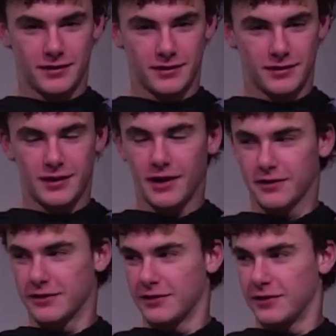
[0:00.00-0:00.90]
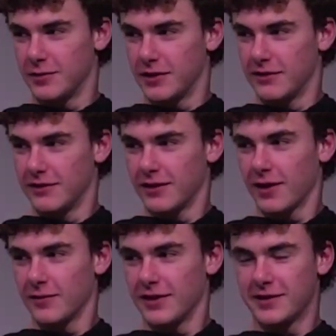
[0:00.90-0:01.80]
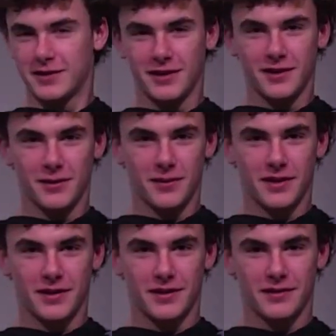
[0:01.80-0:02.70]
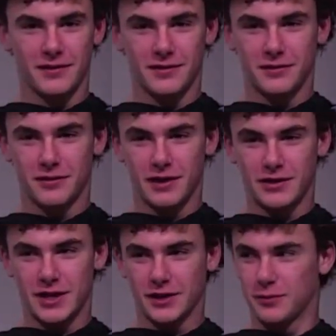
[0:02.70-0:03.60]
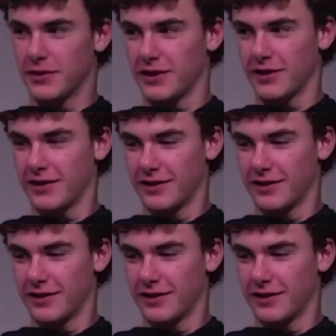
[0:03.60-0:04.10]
Dallas is stupid. They traded away their franchise player.